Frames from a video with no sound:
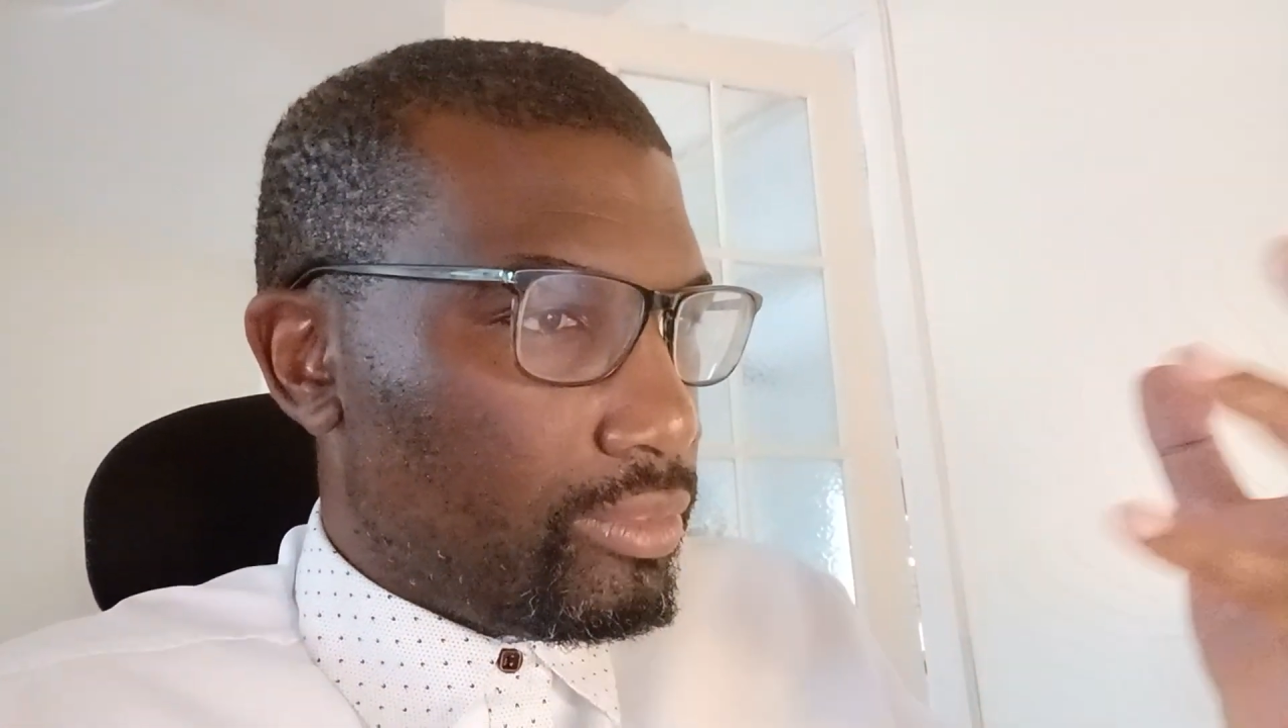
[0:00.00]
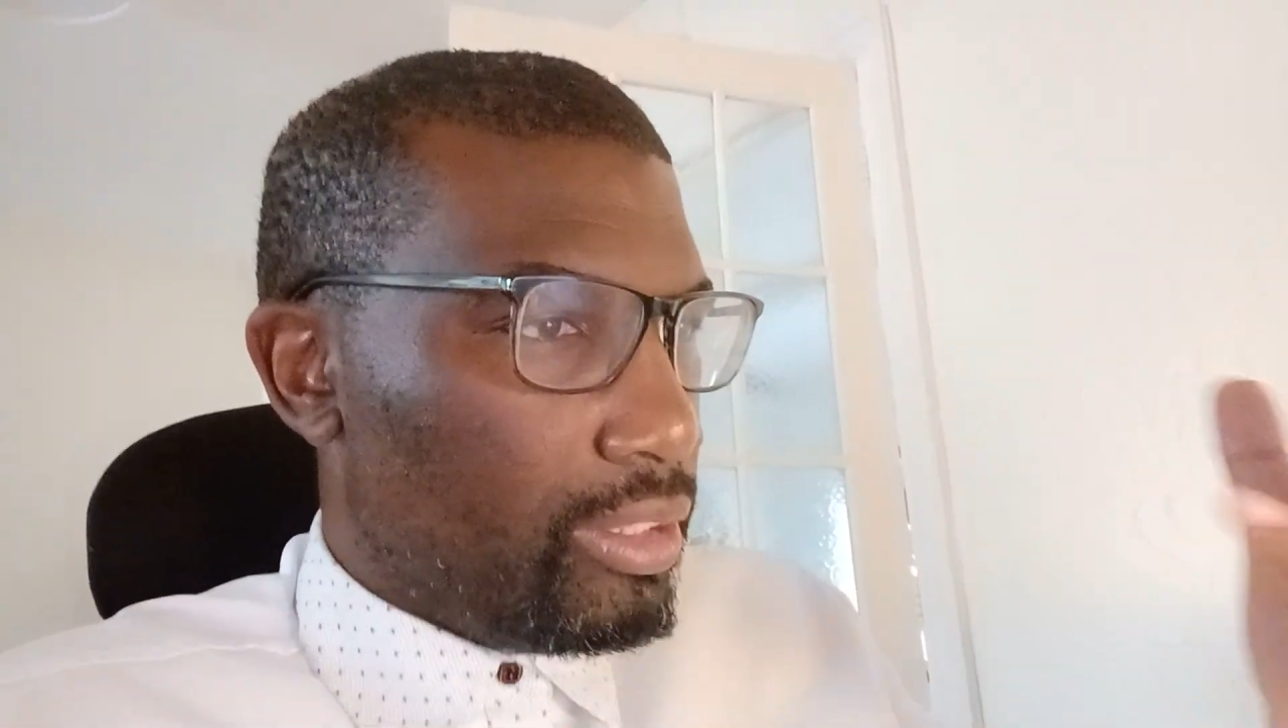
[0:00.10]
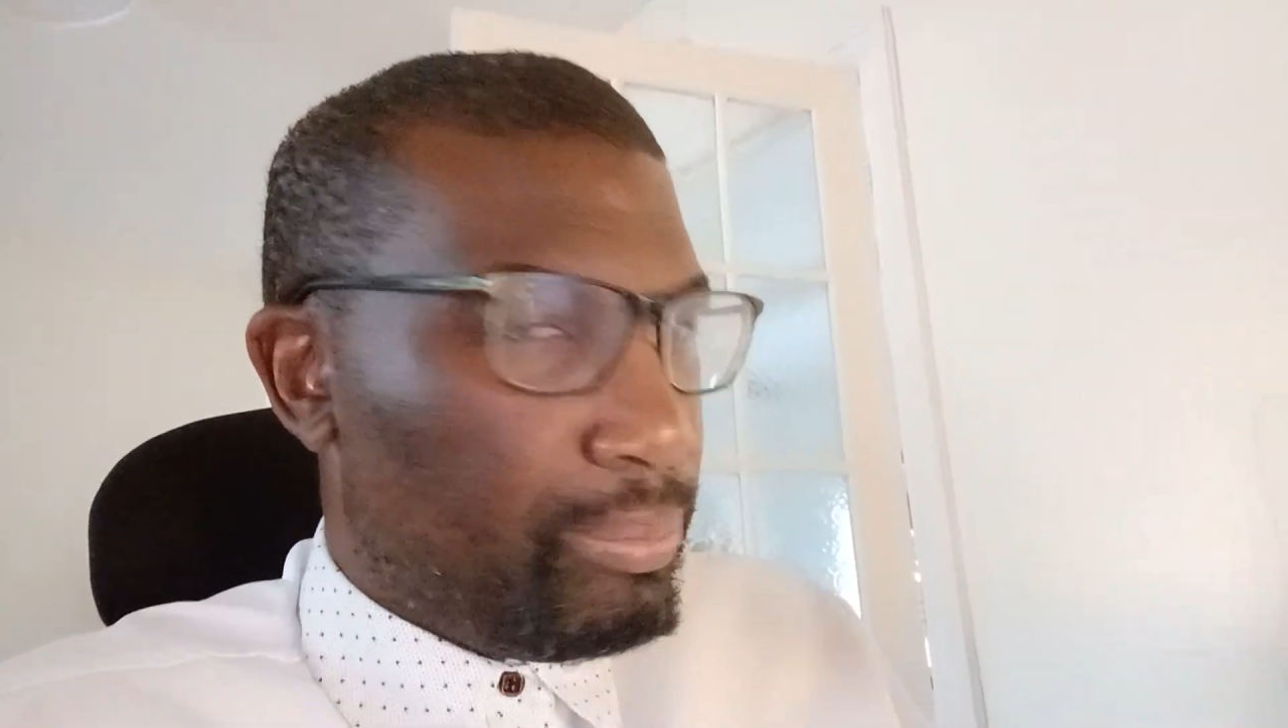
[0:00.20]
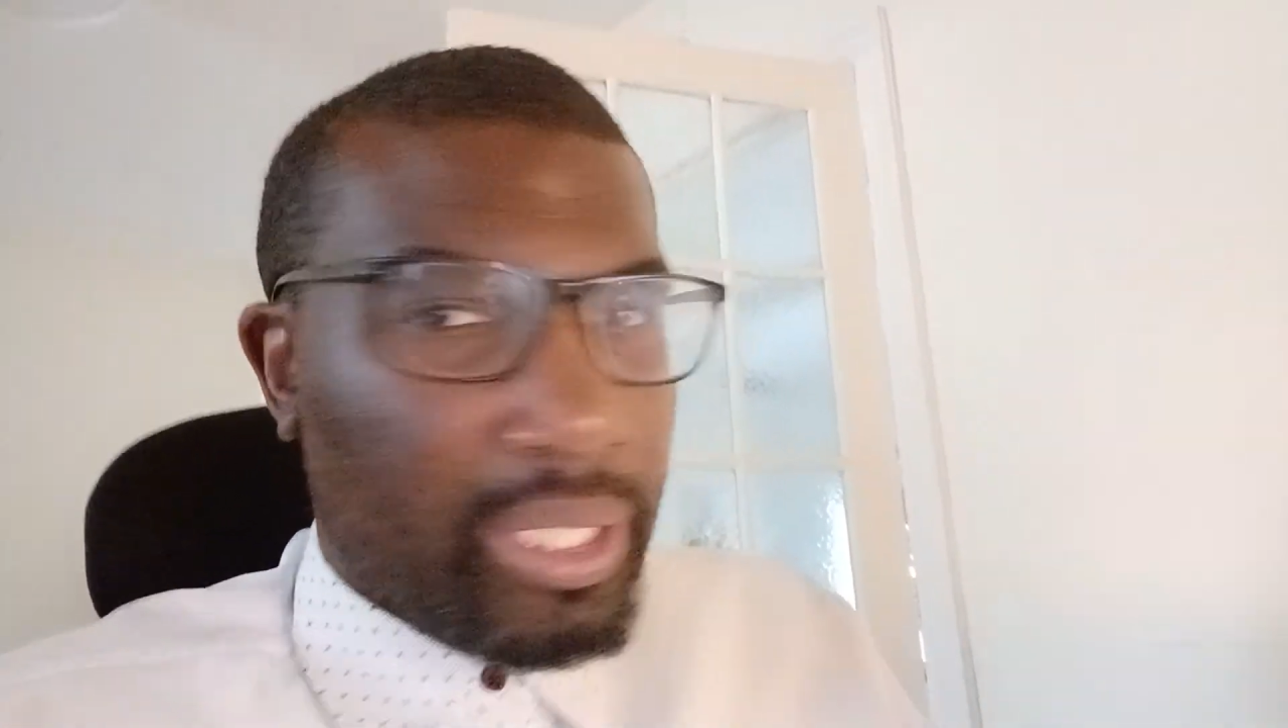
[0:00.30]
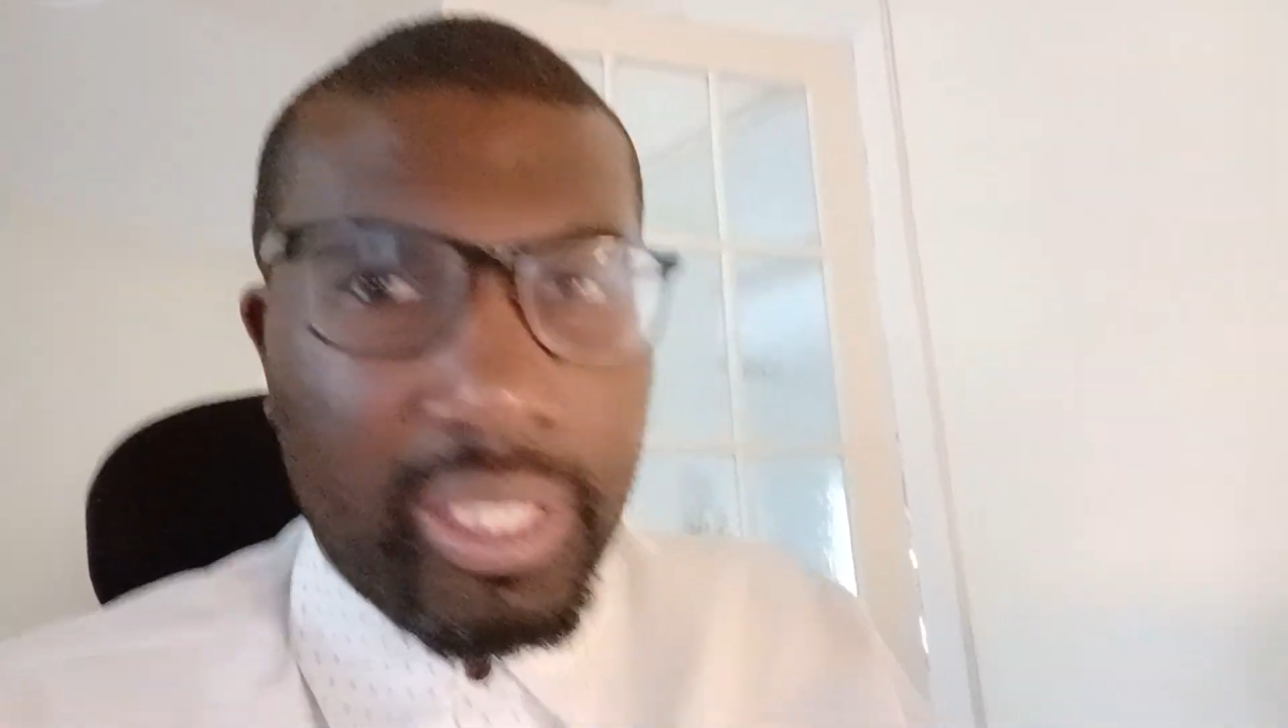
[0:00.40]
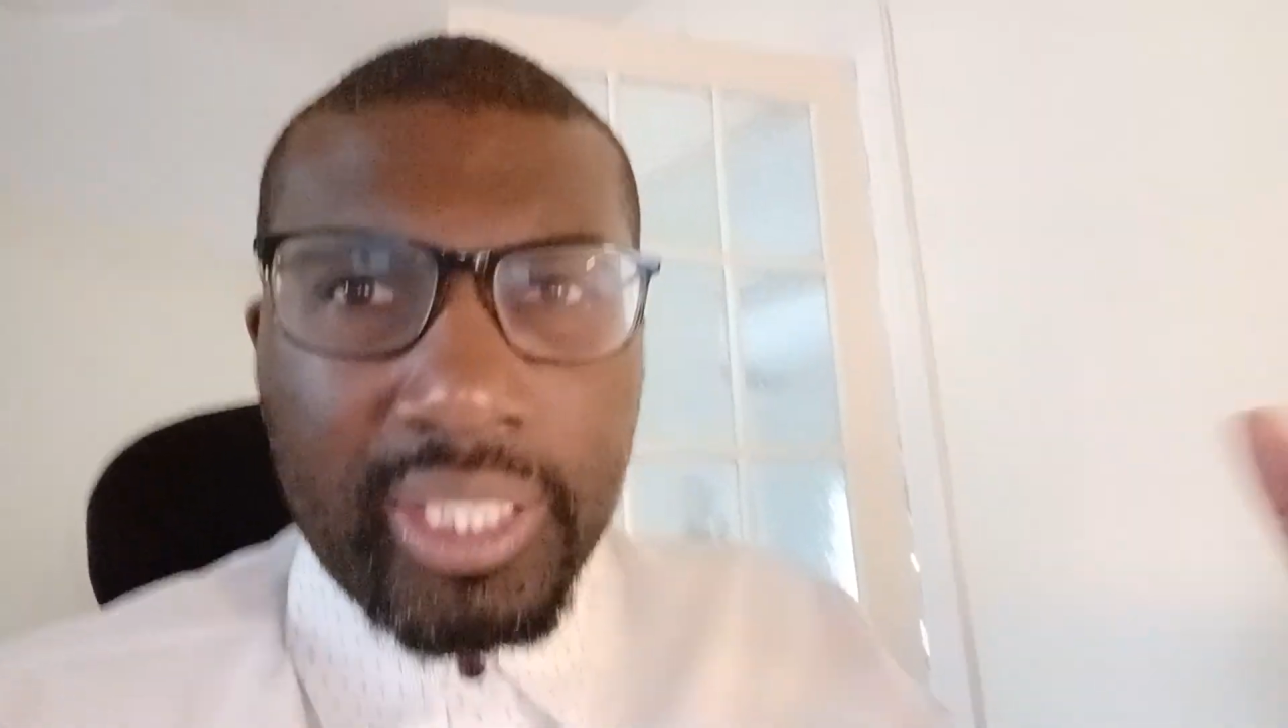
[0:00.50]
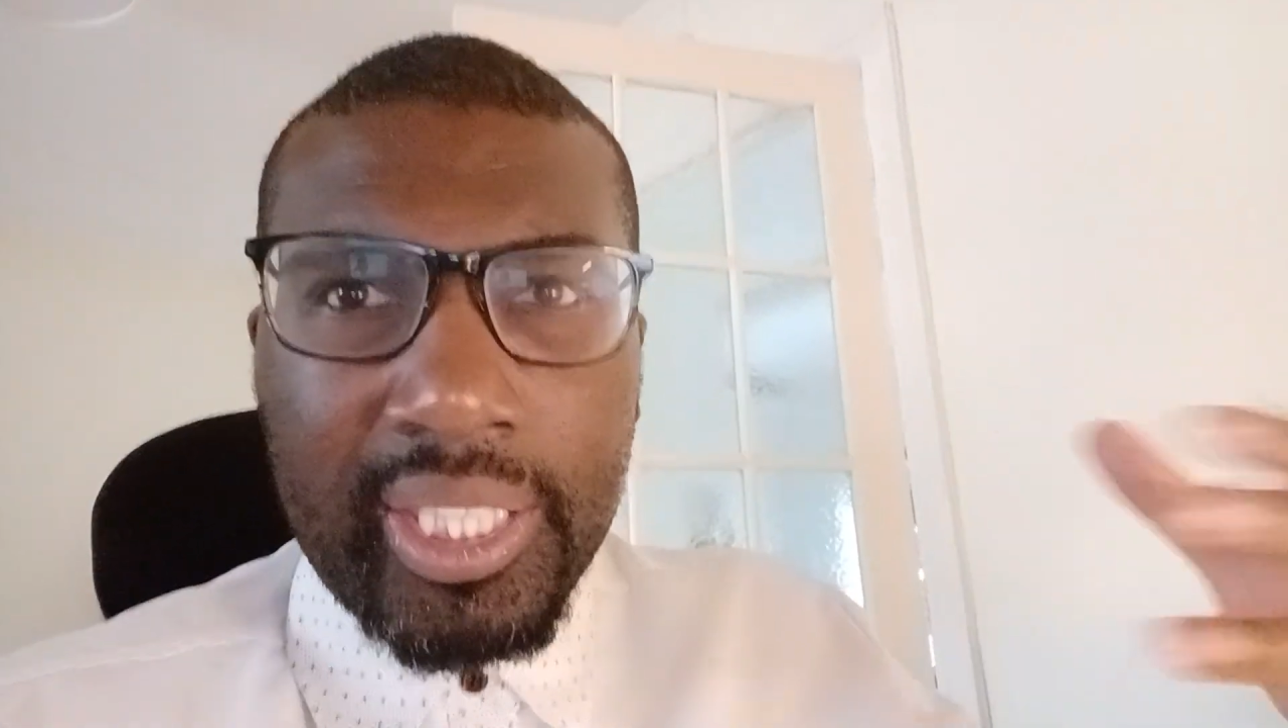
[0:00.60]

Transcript: But